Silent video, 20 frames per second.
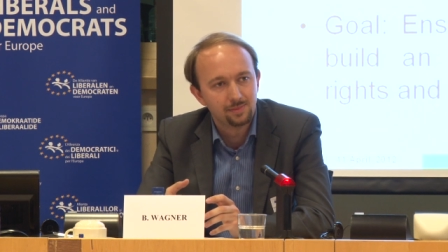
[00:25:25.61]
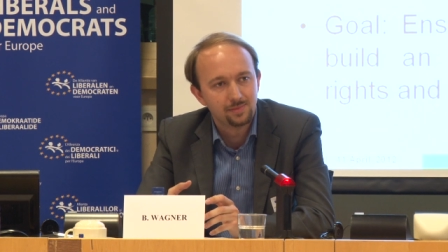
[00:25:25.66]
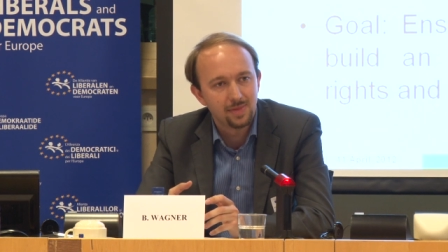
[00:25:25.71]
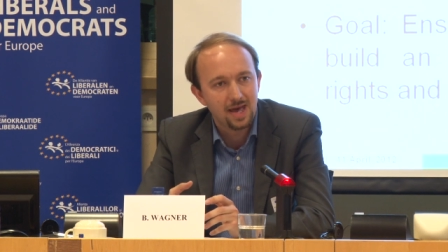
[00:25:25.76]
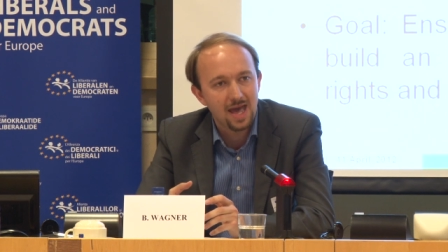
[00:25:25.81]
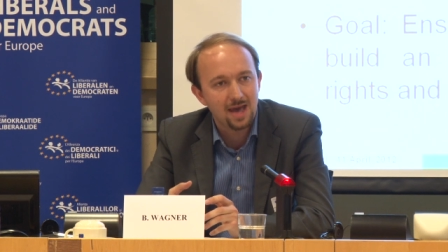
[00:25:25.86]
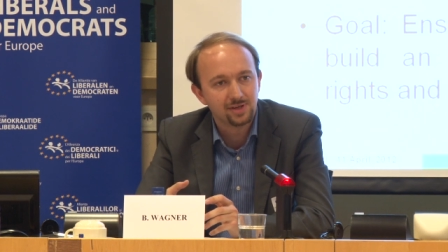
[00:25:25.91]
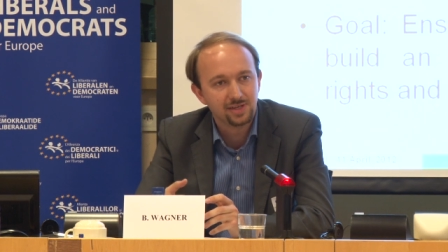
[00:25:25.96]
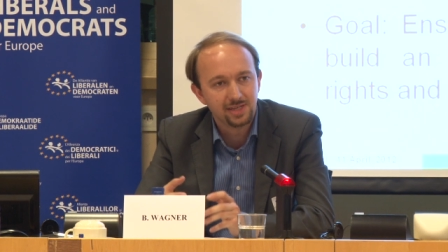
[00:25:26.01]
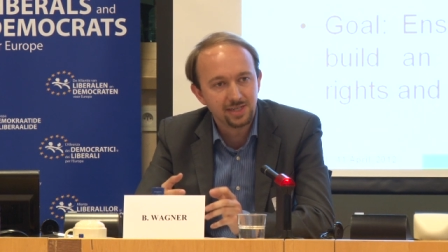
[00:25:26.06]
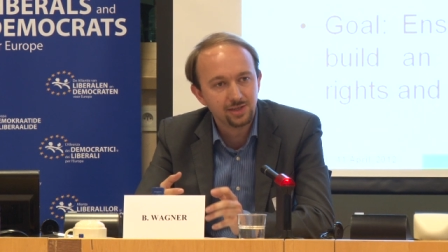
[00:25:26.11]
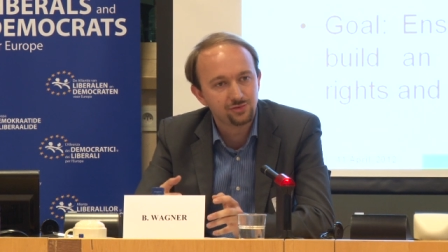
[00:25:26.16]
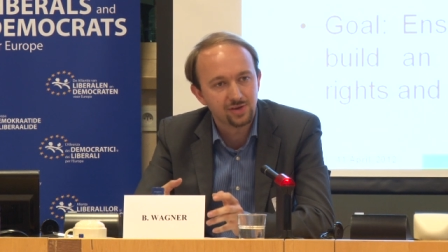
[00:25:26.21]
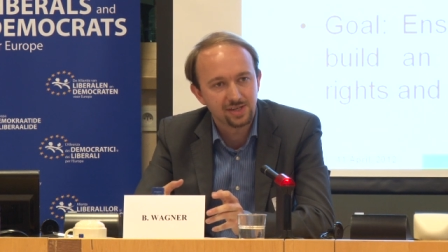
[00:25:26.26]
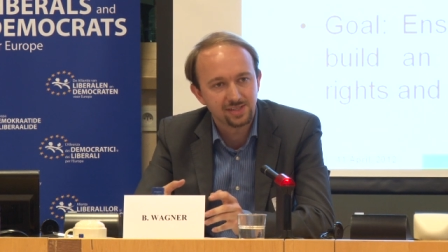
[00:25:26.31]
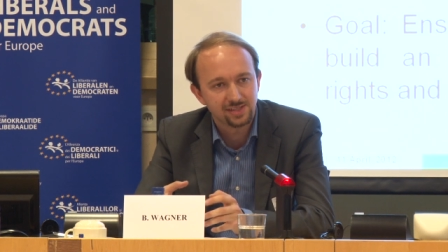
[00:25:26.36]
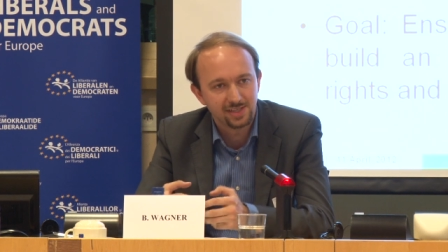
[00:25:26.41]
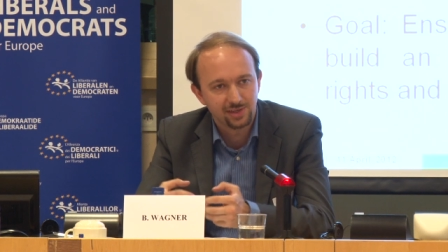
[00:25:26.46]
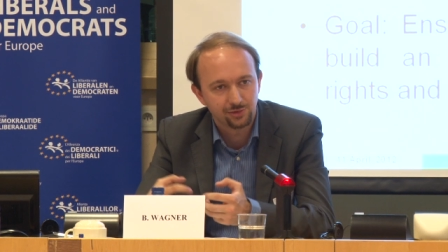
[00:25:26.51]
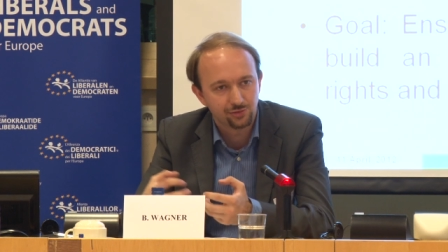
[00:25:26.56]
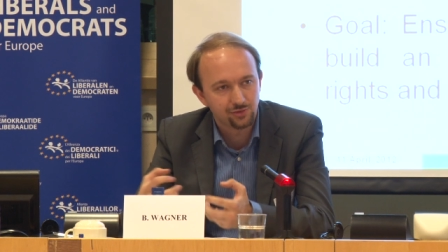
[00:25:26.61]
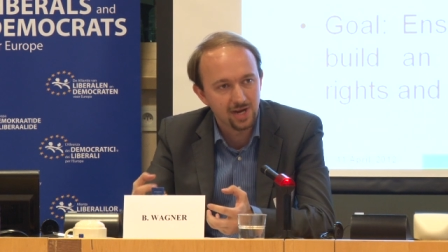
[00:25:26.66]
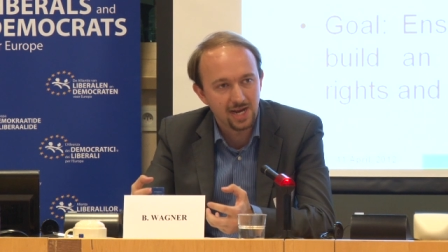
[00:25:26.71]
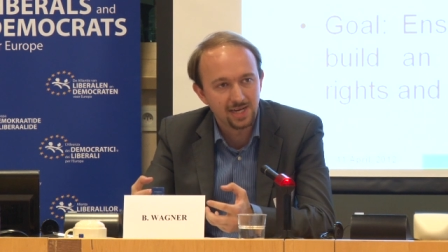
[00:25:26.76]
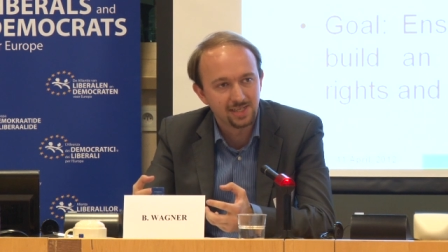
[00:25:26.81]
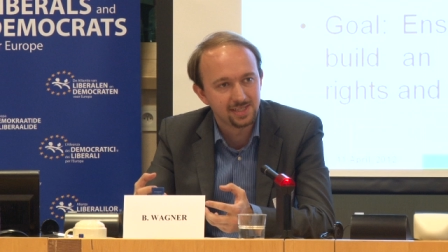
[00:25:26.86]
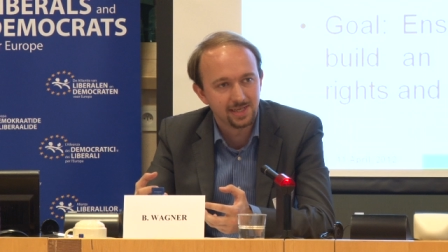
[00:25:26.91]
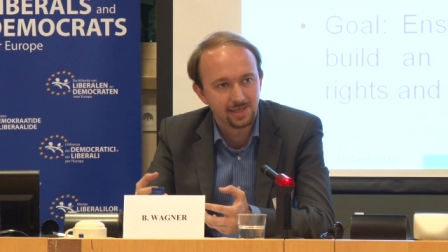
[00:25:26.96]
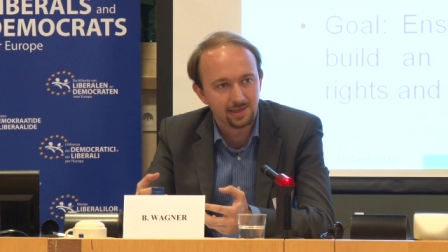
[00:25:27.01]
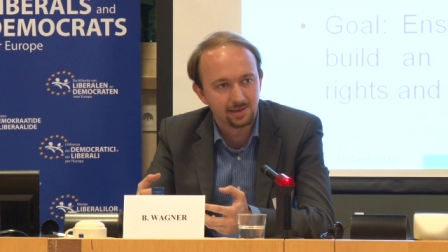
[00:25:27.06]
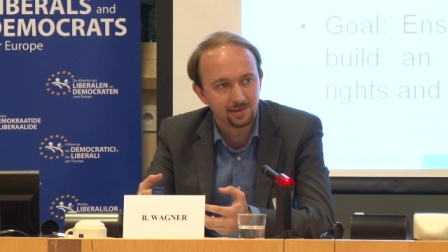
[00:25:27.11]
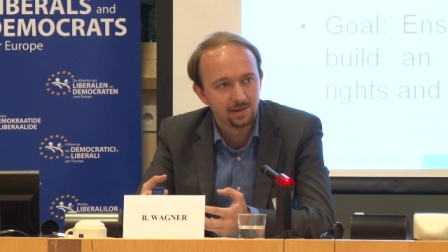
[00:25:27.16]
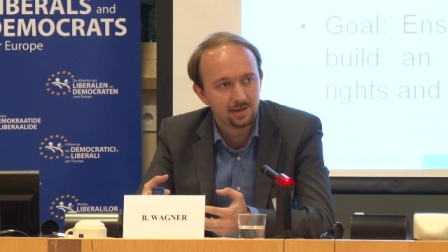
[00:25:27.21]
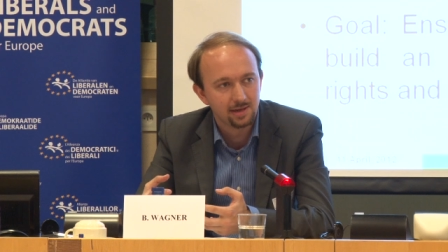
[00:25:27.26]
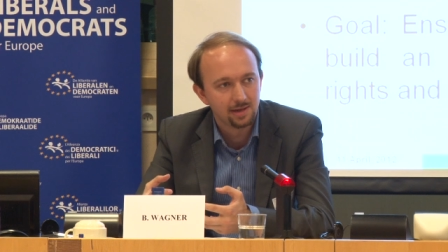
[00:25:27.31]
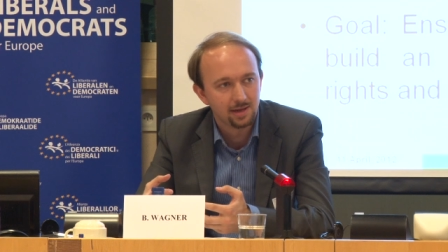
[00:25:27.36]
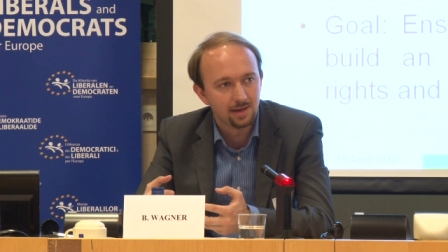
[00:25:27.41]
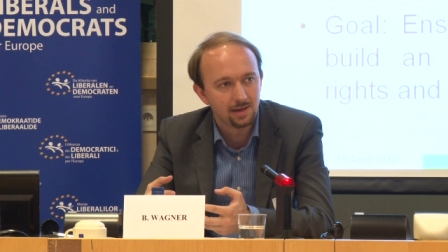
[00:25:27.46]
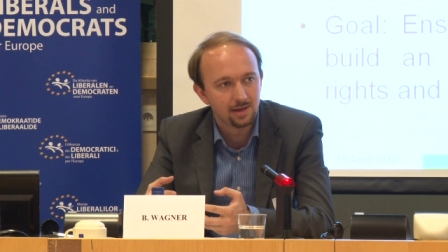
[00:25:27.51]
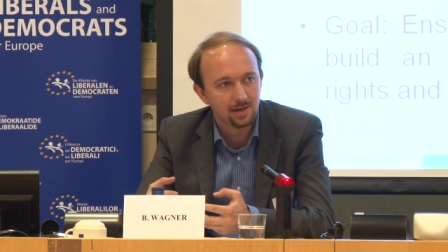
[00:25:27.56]
have an interest in creating
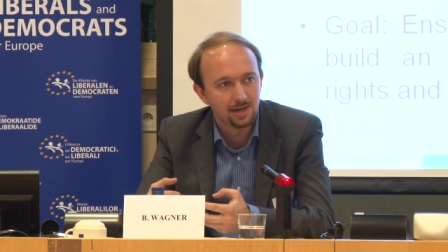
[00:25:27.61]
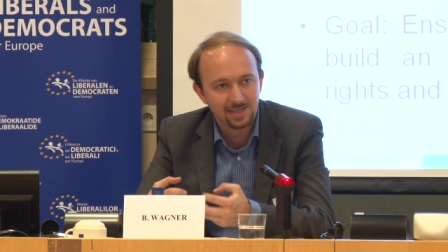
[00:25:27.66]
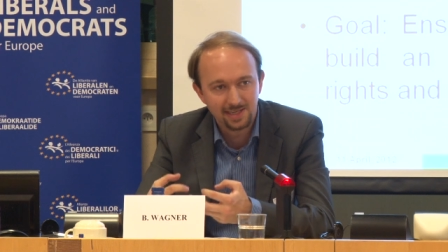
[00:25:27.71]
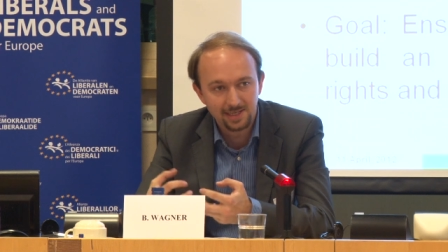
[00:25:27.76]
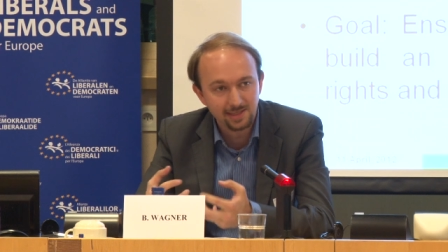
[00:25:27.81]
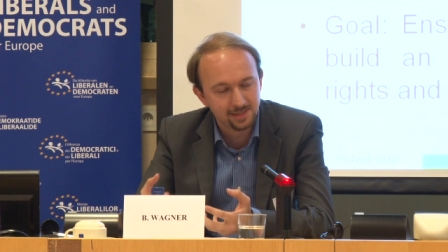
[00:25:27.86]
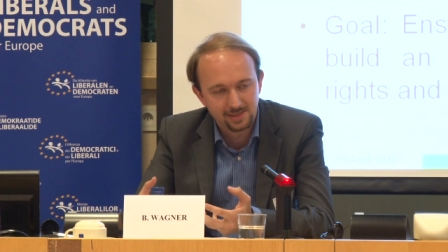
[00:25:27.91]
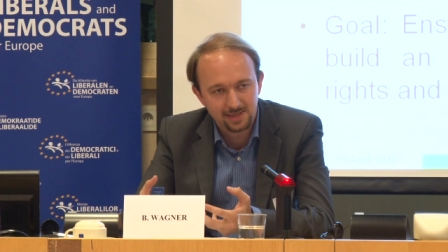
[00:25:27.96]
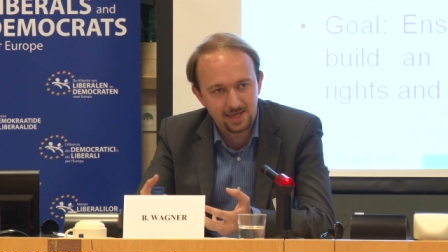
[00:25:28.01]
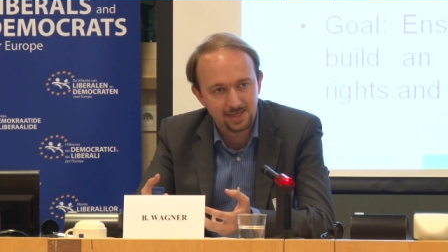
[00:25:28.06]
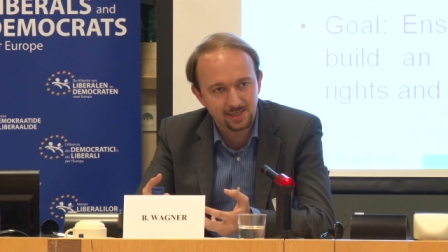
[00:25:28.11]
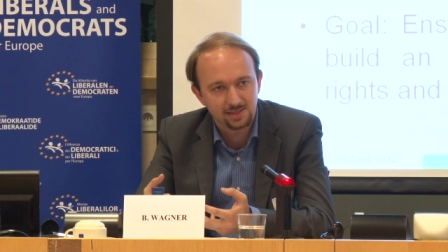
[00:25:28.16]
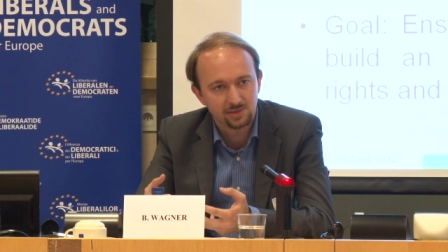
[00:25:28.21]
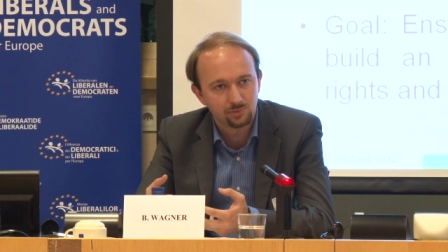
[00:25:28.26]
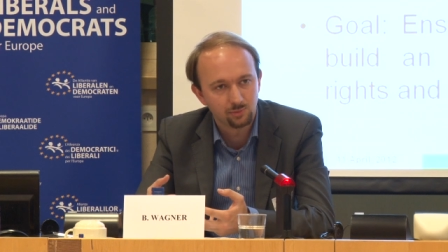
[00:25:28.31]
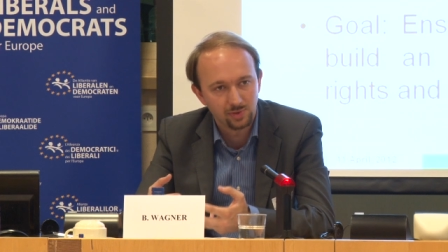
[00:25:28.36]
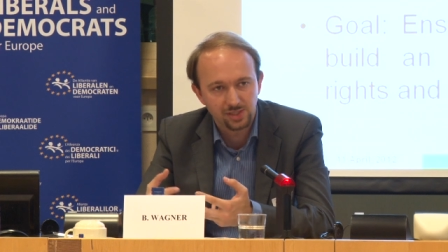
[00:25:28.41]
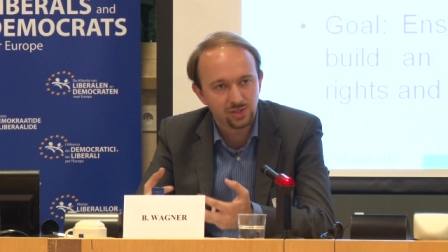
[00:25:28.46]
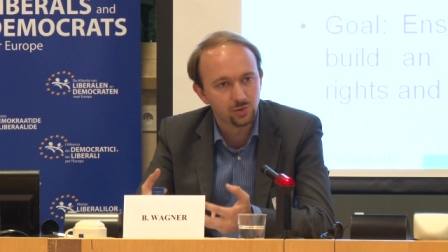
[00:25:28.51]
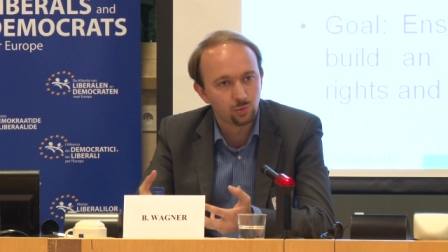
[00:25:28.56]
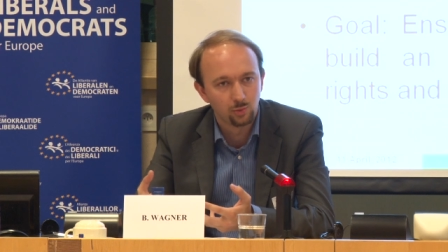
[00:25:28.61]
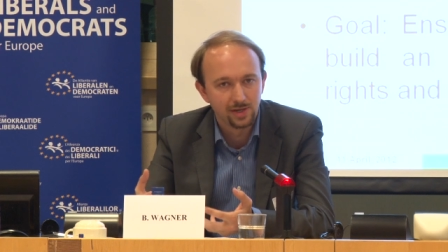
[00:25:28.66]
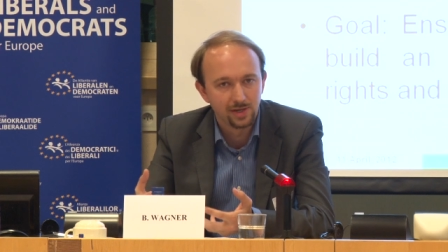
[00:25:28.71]
an internet which